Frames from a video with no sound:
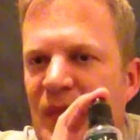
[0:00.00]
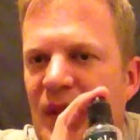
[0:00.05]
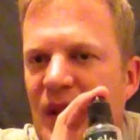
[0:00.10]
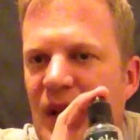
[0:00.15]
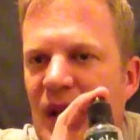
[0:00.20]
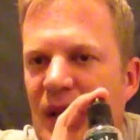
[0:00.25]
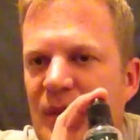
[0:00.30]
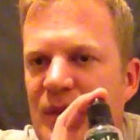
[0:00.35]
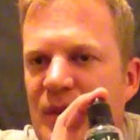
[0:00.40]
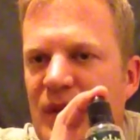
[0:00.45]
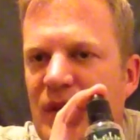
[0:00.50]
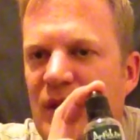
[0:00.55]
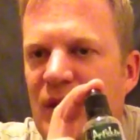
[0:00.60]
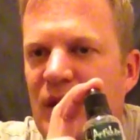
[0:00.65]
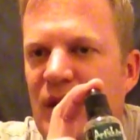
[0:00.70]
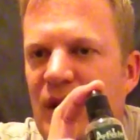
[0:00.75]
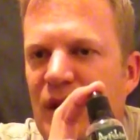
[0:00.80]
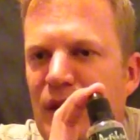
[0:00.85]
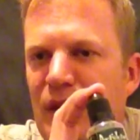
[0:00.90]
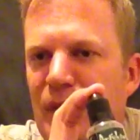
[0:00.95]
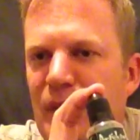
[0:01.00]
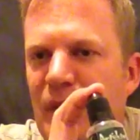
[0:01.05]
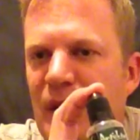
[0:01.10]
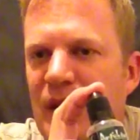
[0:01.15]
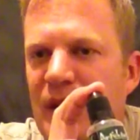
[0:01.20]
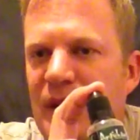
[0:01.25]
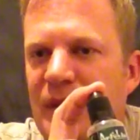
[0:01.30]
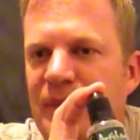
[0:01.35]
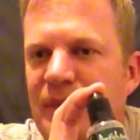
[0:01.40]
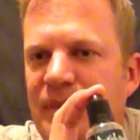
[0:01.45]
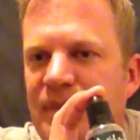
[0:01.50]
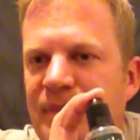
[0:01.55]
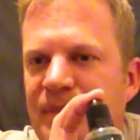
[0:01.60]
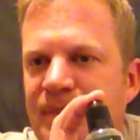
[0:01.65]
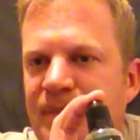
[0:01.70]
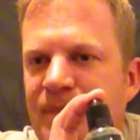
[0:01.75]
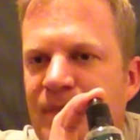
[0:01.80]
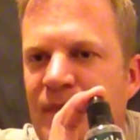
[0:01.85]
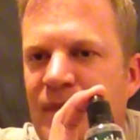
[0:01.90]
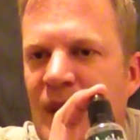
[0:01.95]
absolutely on the money.
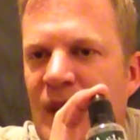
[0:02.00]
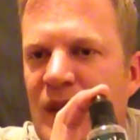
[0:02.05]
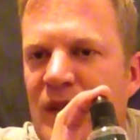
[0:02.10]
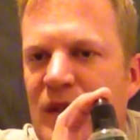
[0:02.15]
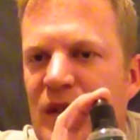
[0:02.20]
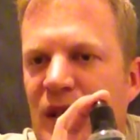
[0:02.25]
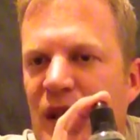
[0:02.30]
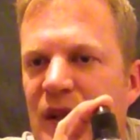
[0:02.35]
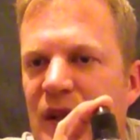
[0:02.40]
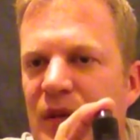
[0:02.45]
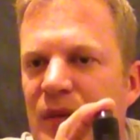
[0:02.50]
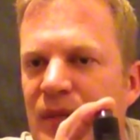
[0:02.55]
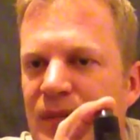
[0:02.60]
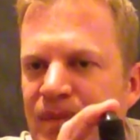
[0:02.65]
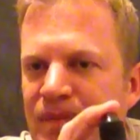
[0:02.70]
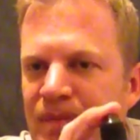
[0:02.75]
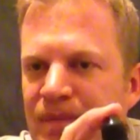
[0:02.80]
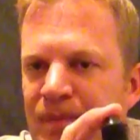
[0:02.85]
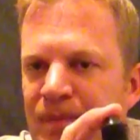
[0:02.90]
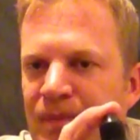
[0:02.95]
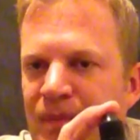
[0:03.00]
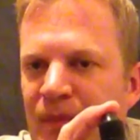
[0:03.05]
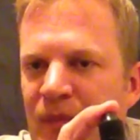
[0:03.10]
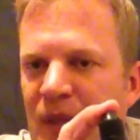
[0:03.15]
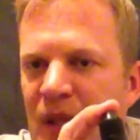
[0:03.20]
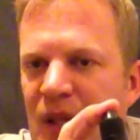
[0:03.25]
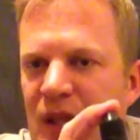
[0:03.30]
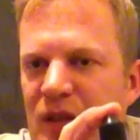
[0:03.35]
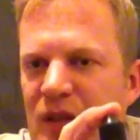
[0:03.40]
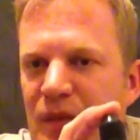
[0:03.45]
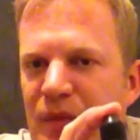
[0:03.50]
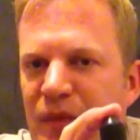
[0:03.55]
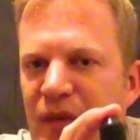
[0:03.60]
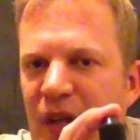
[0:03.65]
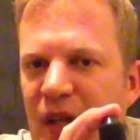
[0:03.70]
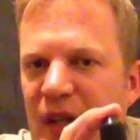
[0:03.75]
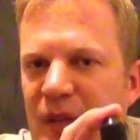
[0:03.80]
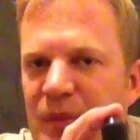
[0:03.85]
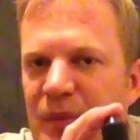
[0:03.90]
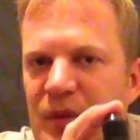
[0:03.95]
So, custom
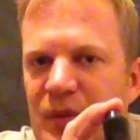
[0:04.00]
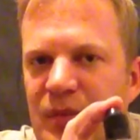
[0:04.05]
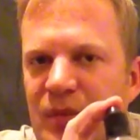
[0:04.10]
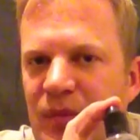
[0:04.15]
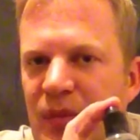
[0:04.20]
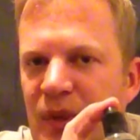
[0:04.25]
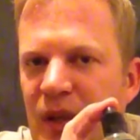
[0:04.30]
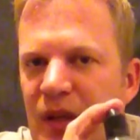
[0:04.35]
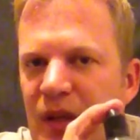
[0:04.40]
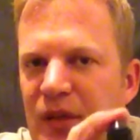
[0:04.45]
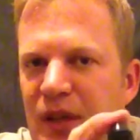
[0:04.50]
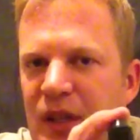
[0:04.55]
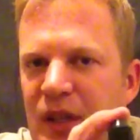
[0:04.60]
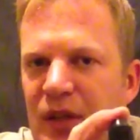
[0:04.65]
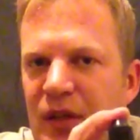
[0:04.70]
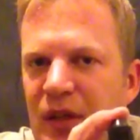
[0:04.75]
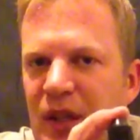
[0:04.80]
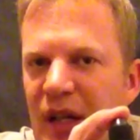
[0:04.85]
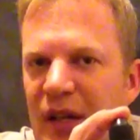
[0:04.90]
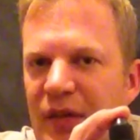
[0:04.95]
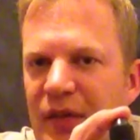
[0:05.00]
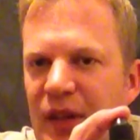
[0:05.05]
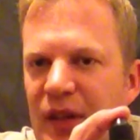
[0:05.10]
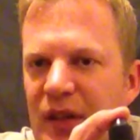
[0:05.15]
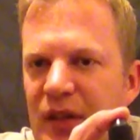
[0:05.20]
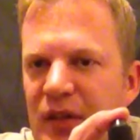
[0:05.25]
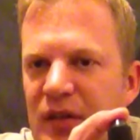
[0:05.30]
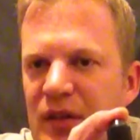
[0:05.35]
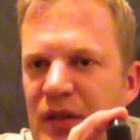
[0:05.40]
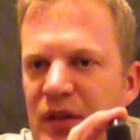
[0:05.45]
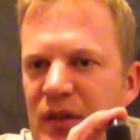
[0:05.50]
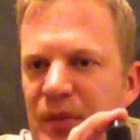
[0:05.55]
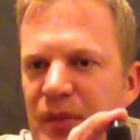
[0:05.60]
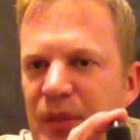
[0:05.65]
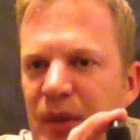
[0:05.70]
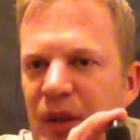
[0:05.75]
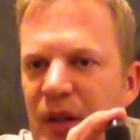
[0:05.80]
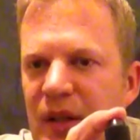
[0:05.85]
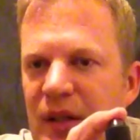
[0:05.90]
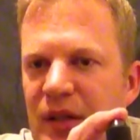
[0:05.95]
vapes, only UK vendors that
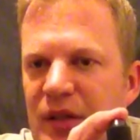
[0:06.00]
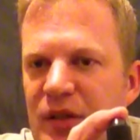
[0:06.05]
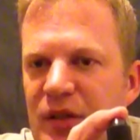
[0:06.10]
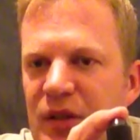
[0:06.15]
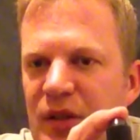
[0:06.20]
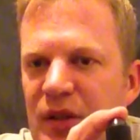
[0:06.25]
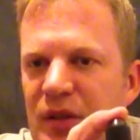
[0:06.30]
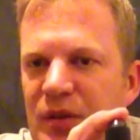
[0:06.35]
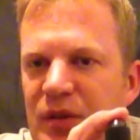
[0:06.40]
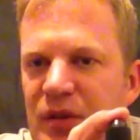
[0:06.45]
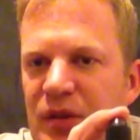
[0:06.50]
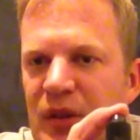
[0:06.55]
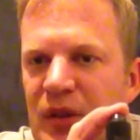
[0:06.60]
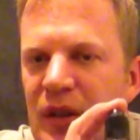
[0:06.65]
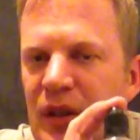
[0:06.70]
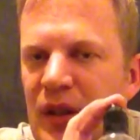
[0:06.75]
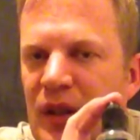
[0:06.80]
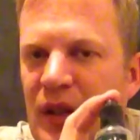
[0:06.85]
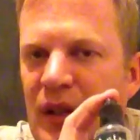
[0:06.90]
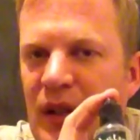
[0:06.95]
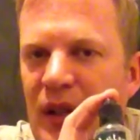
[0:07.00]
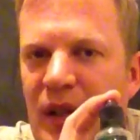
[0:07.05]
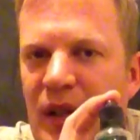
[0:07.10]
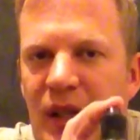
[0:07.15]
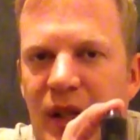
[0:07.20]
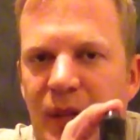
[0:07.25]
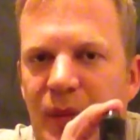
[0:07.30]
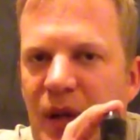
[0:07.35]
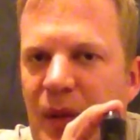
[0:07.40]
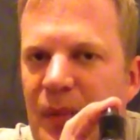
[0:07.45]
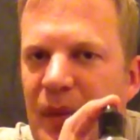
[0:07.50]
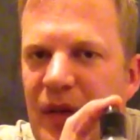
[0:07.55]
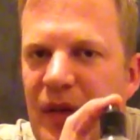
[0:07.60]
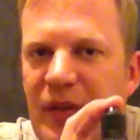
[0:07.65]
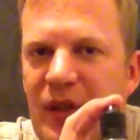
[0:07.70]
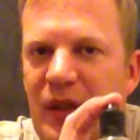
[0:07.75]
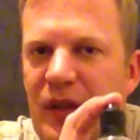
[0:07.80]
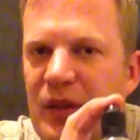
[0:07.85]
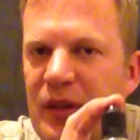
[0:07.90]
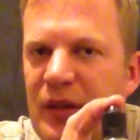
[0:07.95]
supply this juice. Hit them up, have
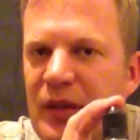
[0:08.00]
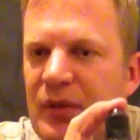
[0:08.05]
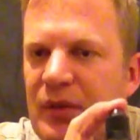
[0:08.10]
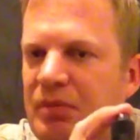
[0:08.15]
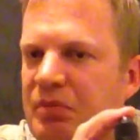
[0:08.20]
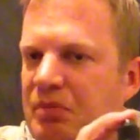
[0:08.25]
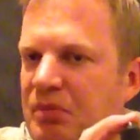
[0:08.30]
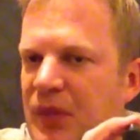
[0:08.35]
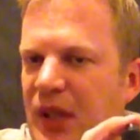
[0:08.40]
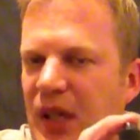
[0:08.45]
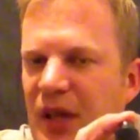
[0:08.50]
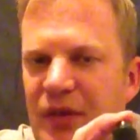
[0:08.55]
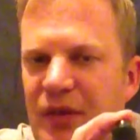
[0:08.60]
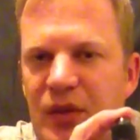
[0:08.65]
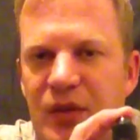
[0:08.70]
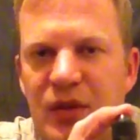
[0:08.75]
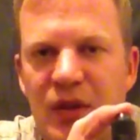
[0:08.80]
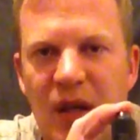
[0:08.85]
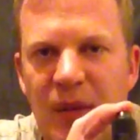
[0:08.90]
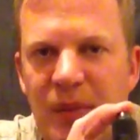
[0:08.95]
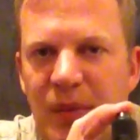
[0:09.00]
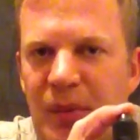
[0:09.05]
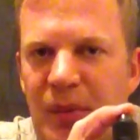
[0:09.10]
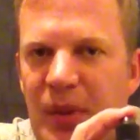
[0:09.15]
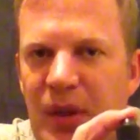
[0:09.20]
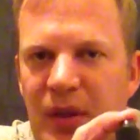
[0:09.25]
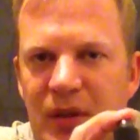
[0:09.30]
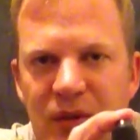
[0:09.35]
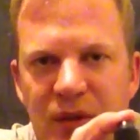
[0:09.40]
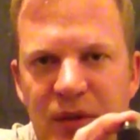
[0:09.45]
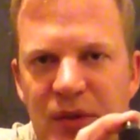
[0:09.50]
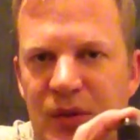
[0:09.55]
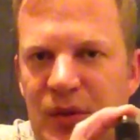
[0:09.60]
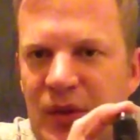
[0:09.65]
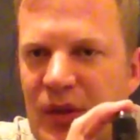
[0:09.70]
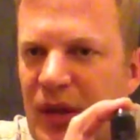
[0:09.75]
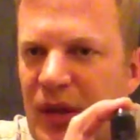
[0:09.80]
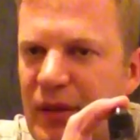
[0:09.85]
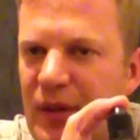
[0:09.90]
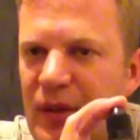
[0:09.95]
a look, get a few sample
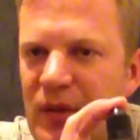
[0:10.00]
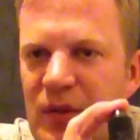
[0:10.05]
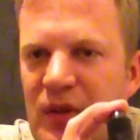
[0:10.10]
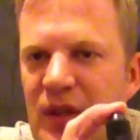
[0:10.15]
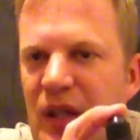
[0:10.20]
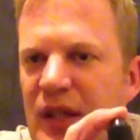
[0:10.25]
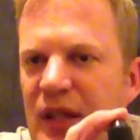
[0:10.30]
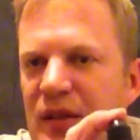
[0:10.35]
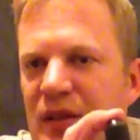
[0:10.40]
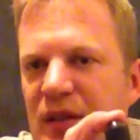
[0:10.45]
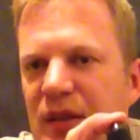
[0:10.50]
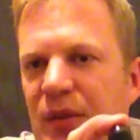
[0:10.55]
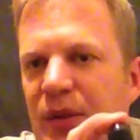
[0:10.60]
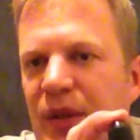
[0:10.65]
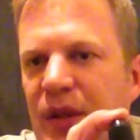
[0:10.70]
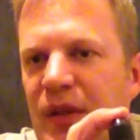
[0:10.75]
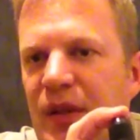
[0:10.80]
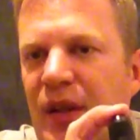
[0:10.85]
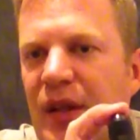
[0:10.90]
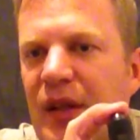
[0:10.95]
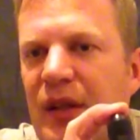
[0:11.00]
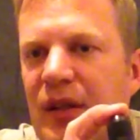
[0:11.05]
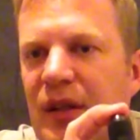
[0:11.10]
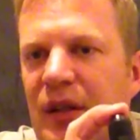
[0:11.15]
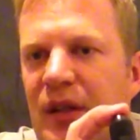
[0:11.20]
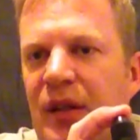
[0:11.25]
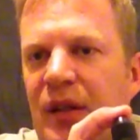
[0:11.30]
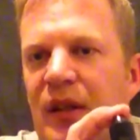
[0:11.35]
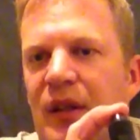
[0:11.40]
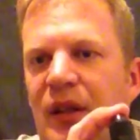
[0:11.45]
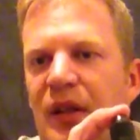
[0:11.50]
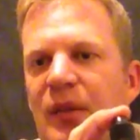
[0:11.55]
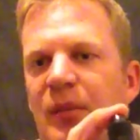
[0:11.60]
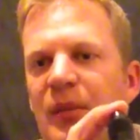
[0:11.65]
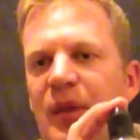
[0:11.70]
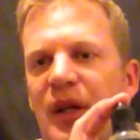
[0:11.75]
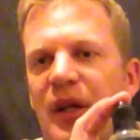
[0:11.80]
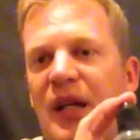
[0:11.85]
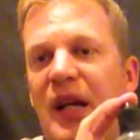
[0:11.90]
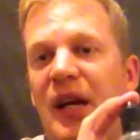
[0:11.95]
bottles, have a little test, see what you think.
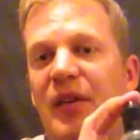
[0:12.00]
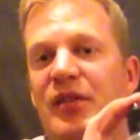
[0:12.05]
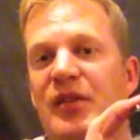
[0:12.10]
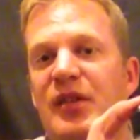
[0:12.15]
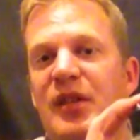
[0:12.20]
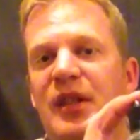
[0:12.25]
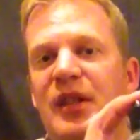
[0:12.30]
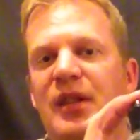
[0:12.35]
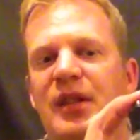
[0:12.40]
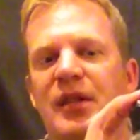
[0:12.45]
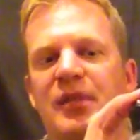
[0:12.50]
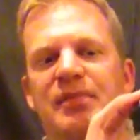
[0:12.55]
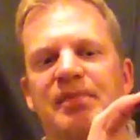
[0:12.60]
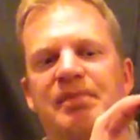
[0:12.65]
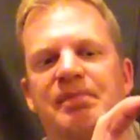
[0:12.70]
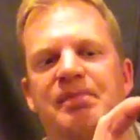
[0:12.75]
But I guarantee you,